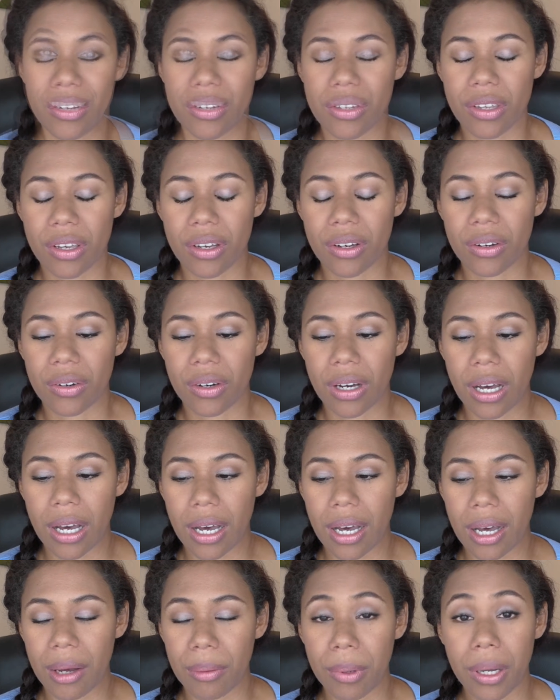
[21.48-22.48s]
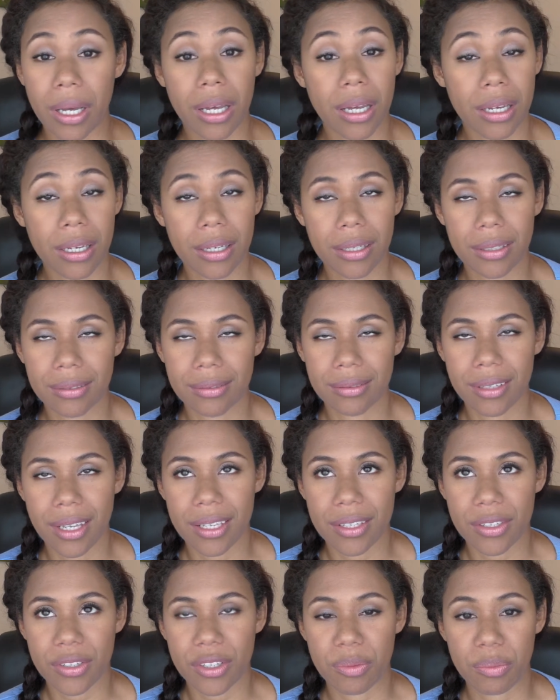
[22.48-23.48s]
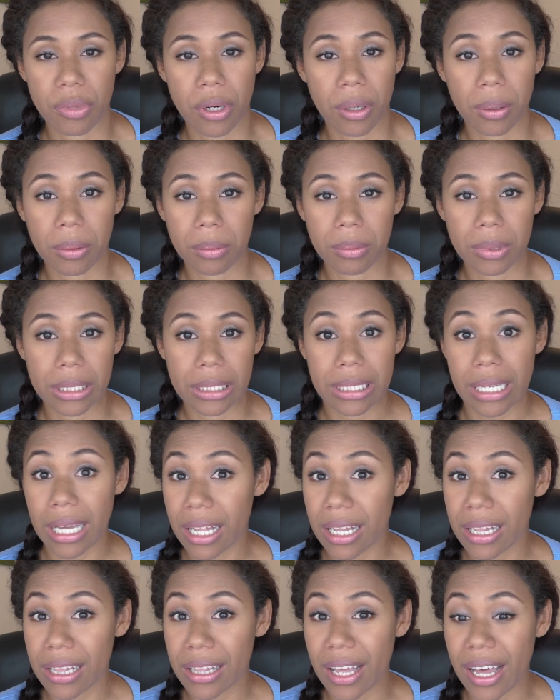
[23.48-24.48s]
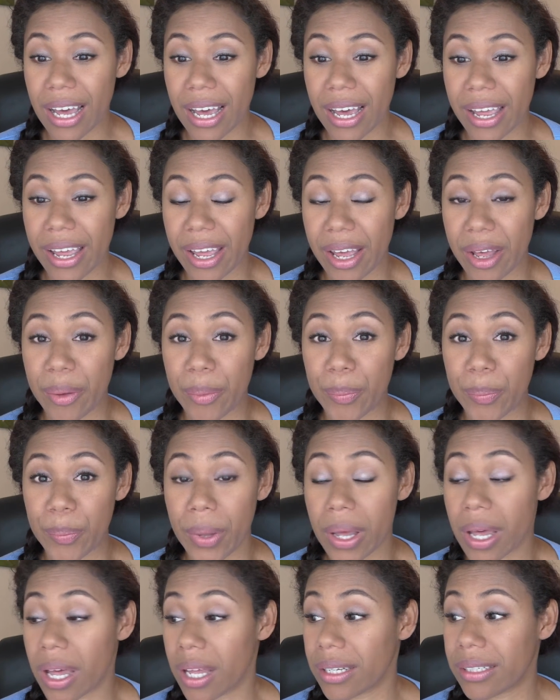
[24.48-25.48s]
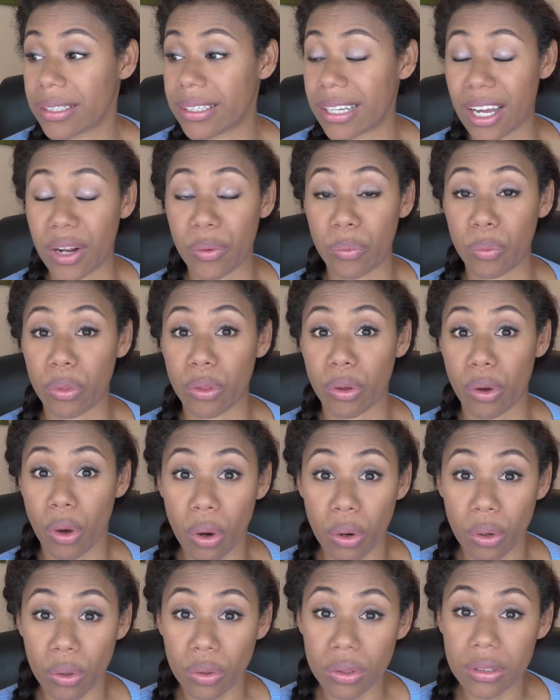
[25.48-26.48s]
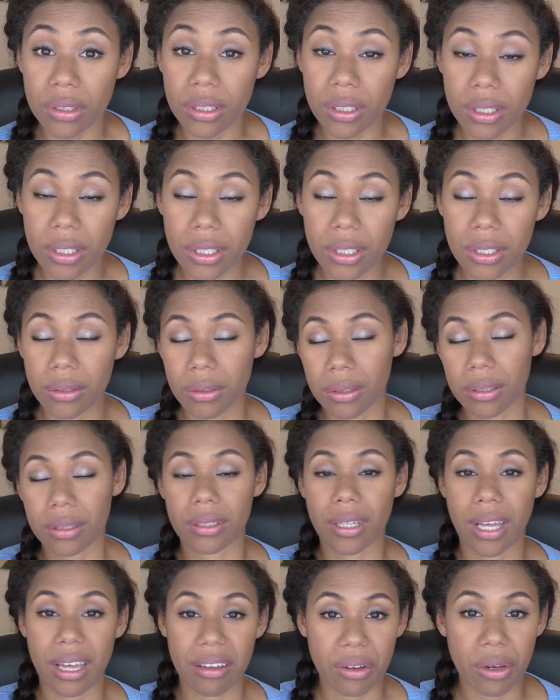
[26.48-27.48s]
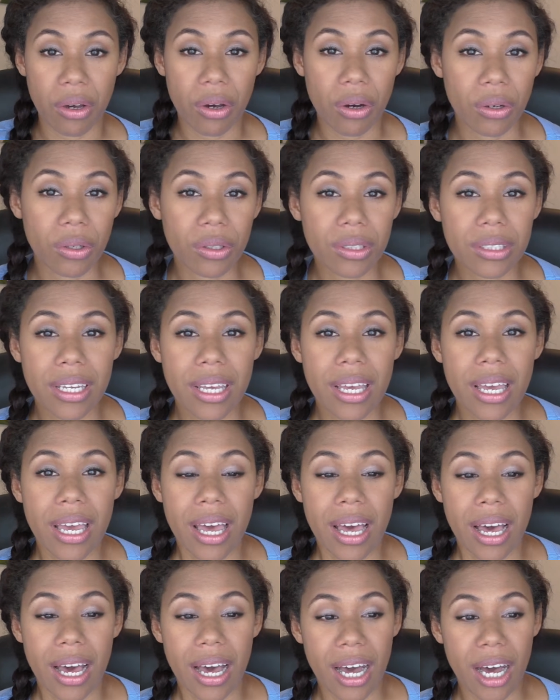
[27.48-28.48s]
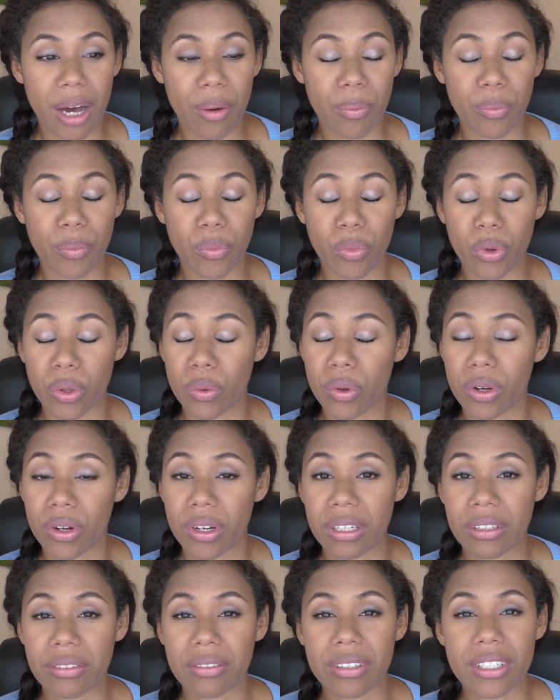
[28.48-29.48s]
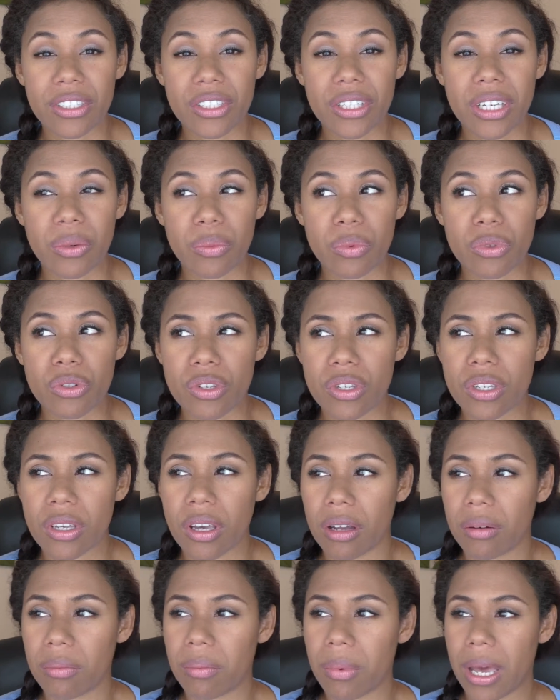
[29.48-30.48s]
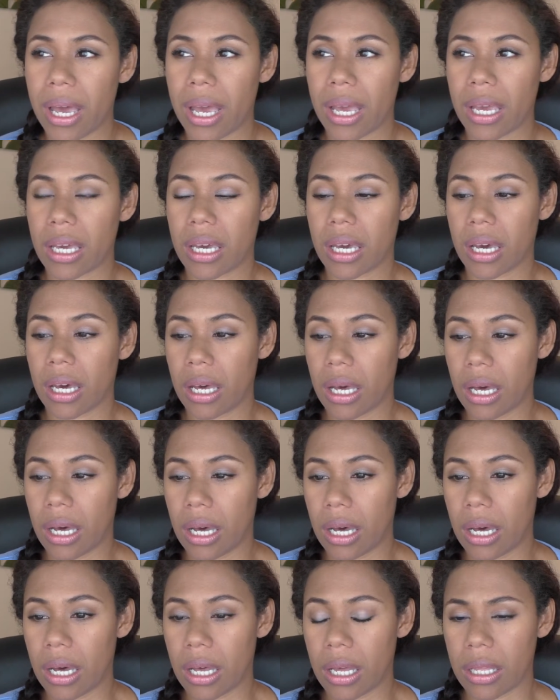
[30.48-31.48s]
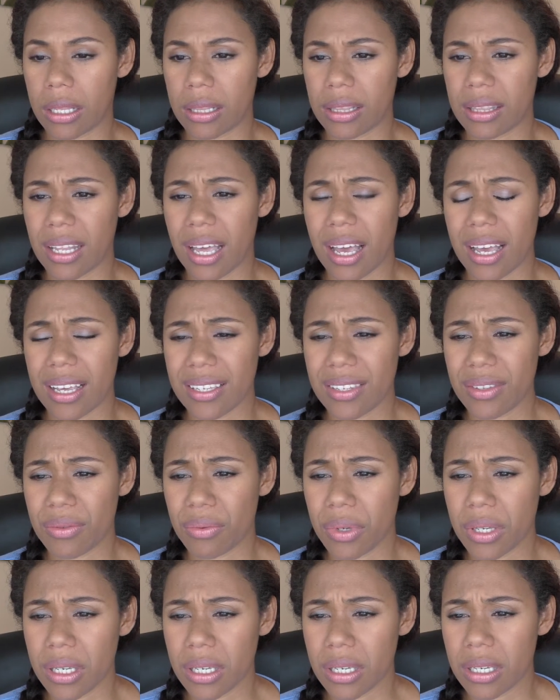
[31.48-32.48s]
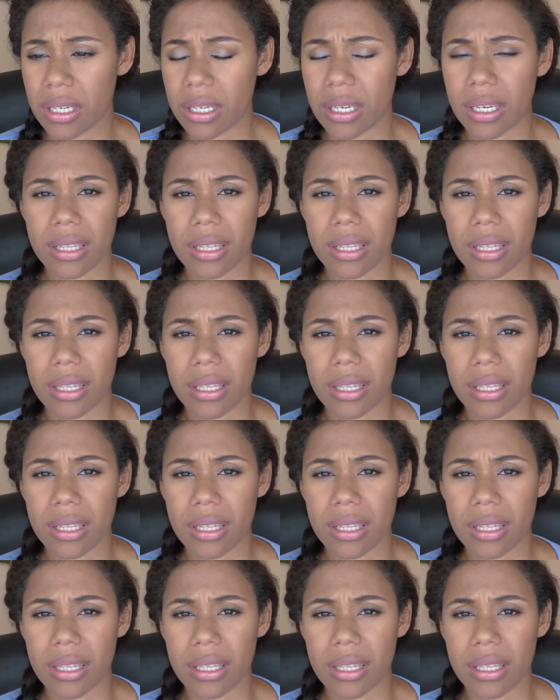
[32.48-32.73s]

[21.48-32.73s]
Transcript: So as you can probably tell, I am down with a cold. Well, I have a cold. We were in Fiji and we just got back last week.